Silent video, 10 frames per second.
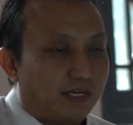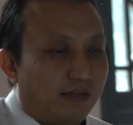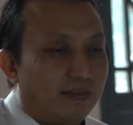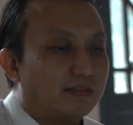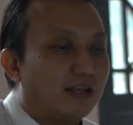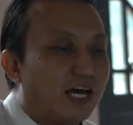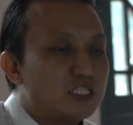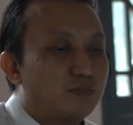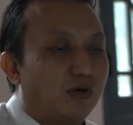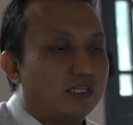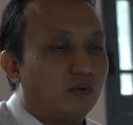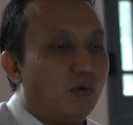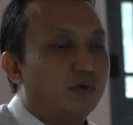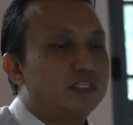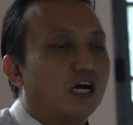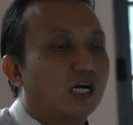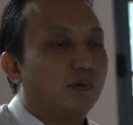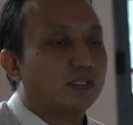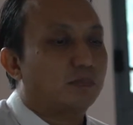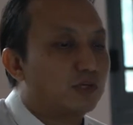and then the last part, that when we
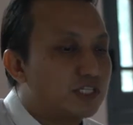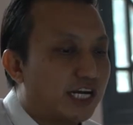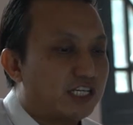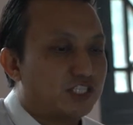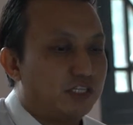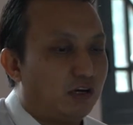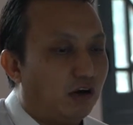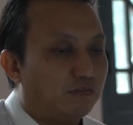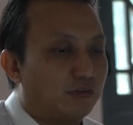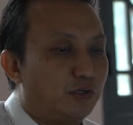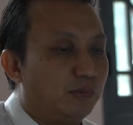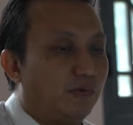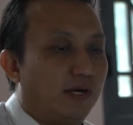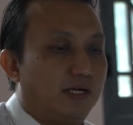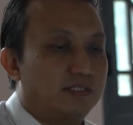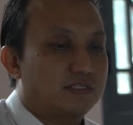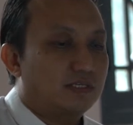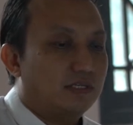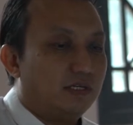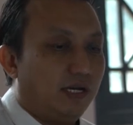talk about the protection of the human
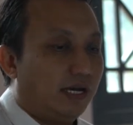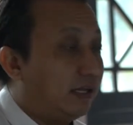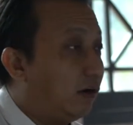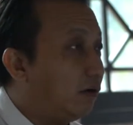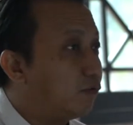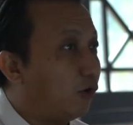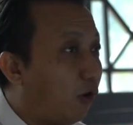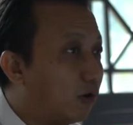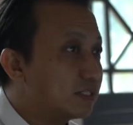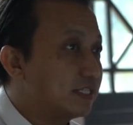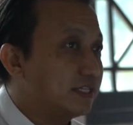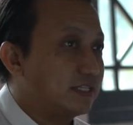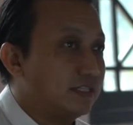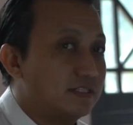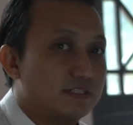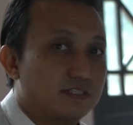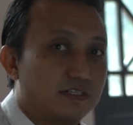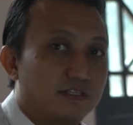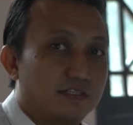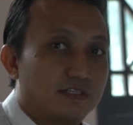rights and then for all citizens,
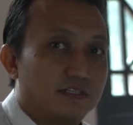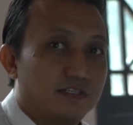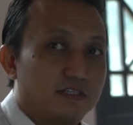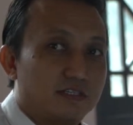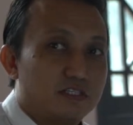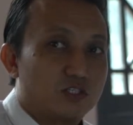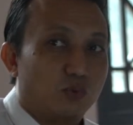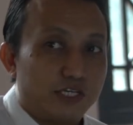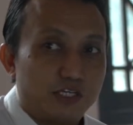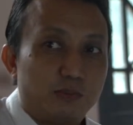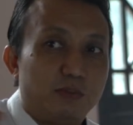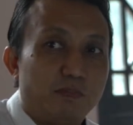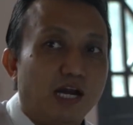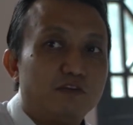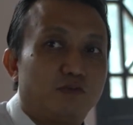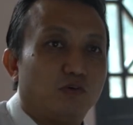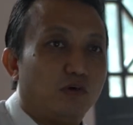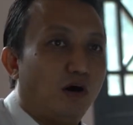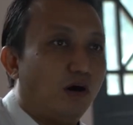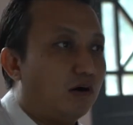so we need to be
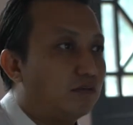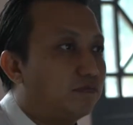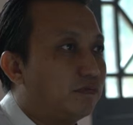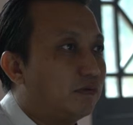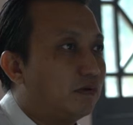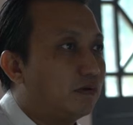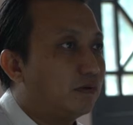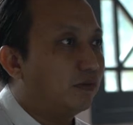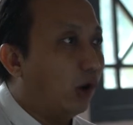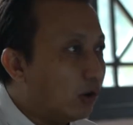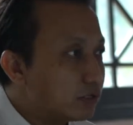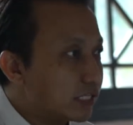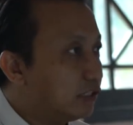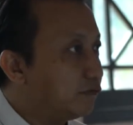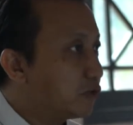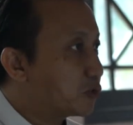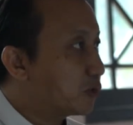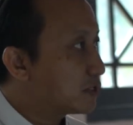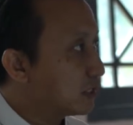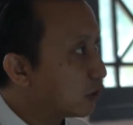mindful of those
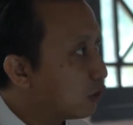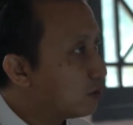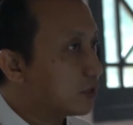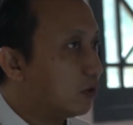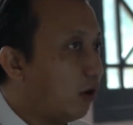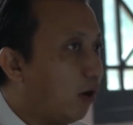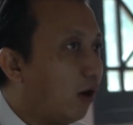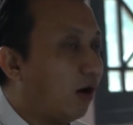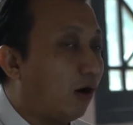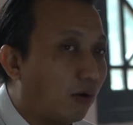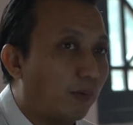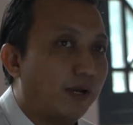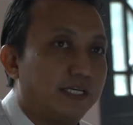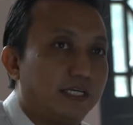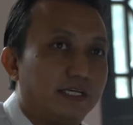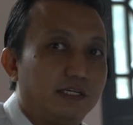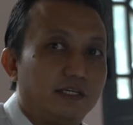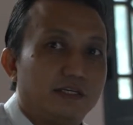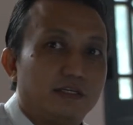individuals and the groups are already